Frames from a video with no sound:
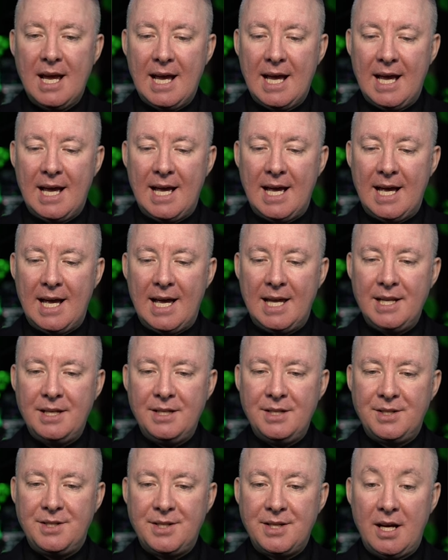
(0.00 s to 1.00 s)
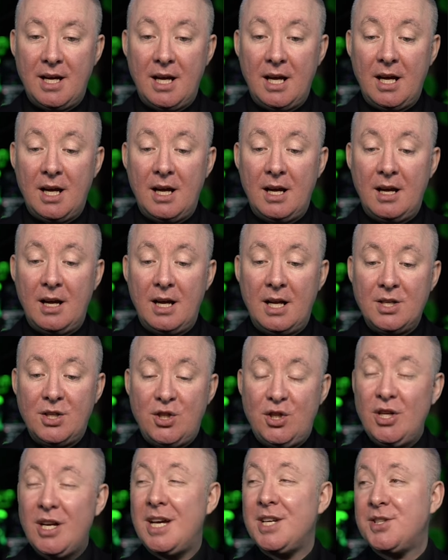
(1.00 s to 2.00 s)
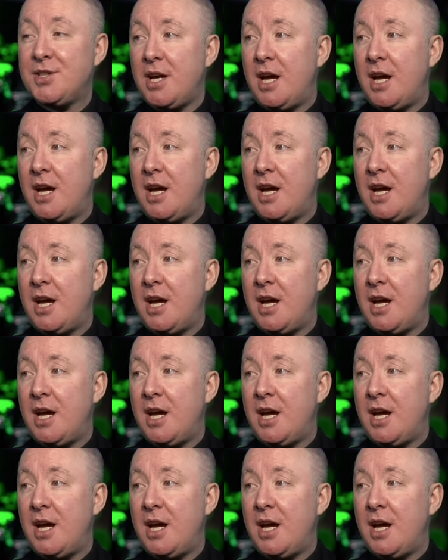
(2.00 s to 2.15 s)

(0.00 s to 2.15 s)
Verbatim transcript: and just